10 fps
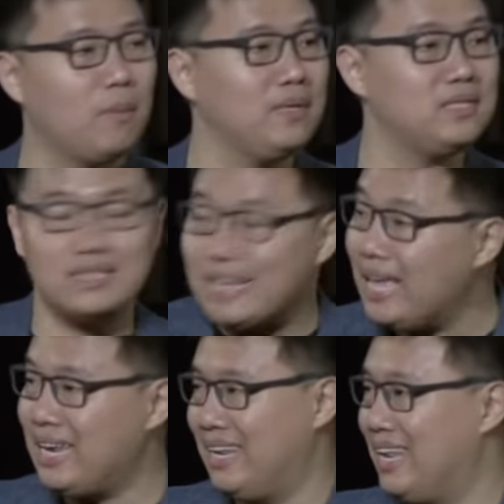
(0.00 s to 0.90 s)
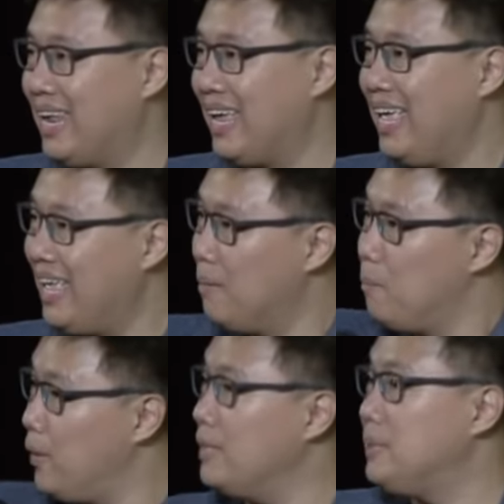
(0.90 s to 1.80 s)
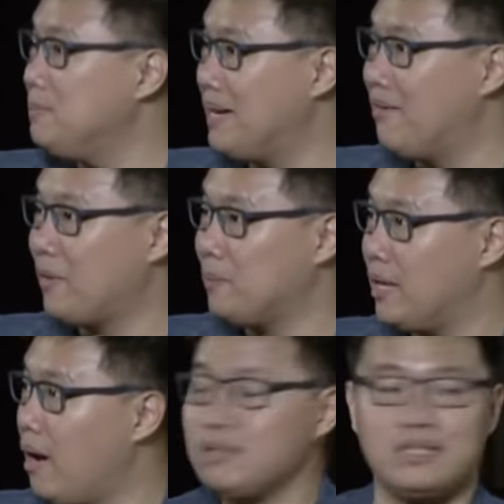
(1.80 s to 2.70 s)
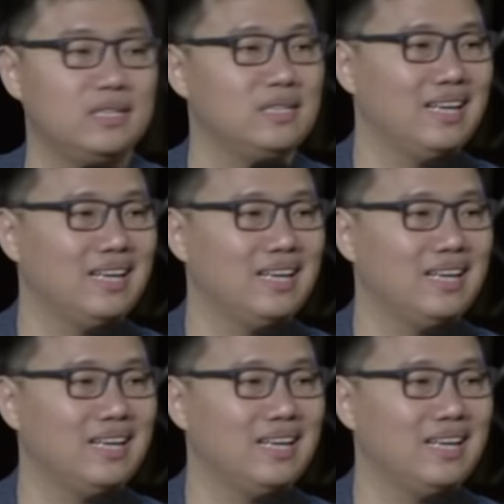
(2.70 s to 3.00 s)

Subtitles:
his son, brings him down from the altar,